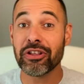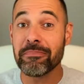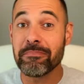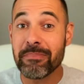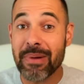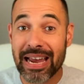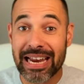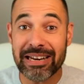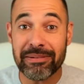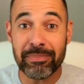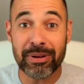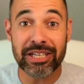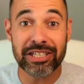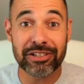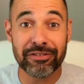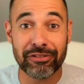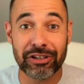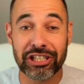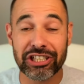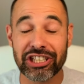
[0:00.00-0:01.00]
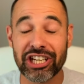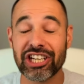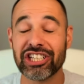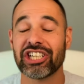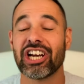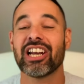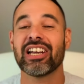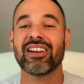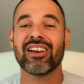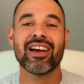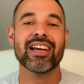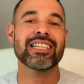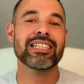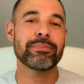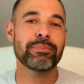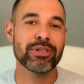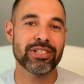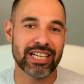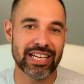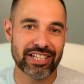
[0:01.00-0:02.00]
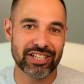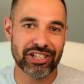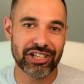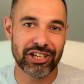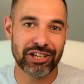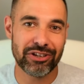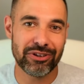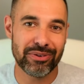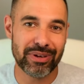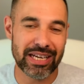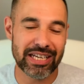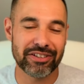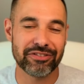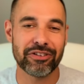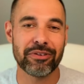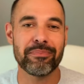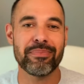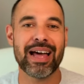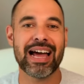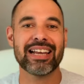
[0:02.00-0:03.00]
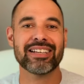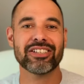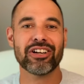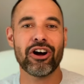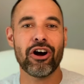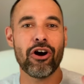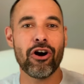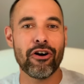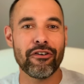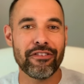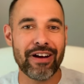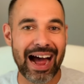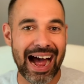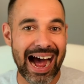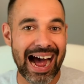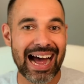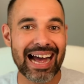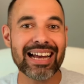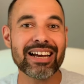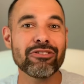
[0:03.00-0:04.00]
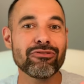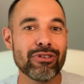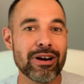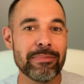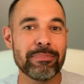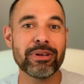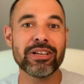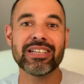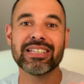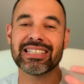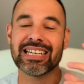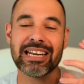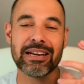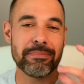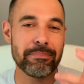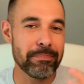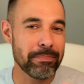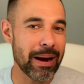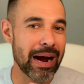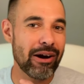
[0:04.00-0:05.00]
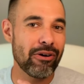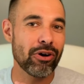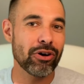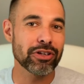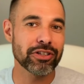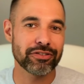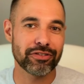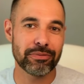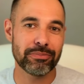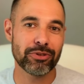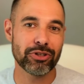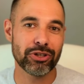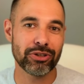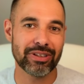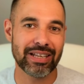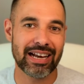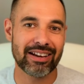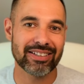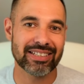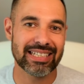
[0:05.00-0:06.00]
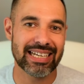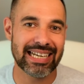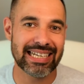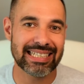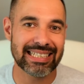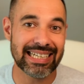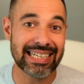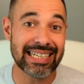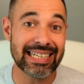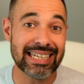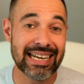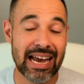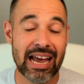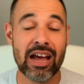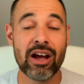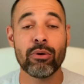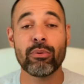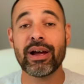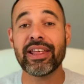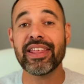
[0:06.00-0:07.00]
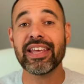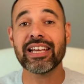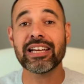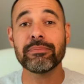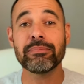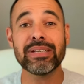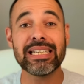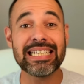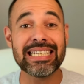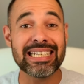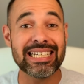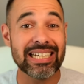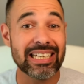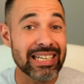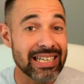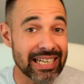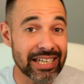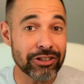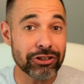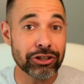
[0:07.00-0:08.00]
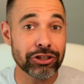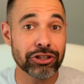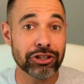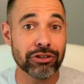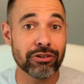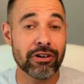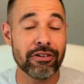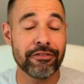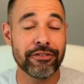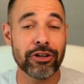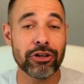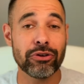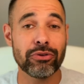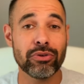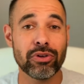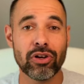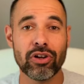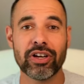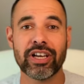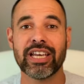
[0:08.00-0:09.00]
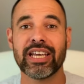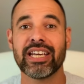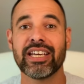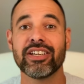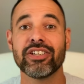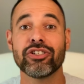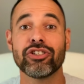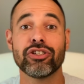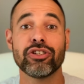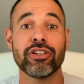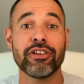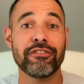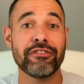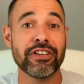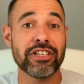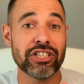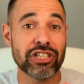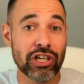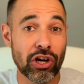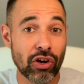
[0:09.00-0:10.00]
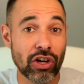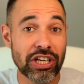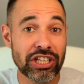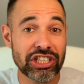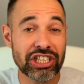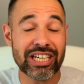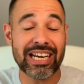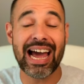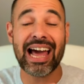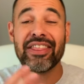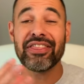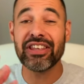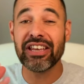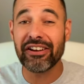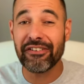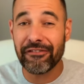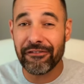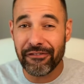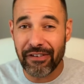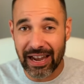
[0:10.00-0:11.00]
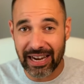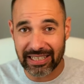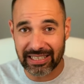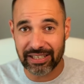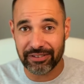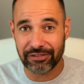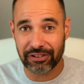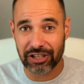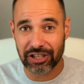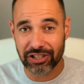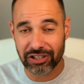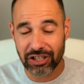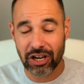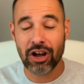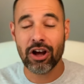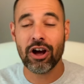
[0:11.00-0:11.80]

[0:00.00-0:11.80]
the main piece of research I'd like to present to you is from that of Haq, Ribbans and Baross from 2018, where they completed a literature review looking into the physiology and the effectiveness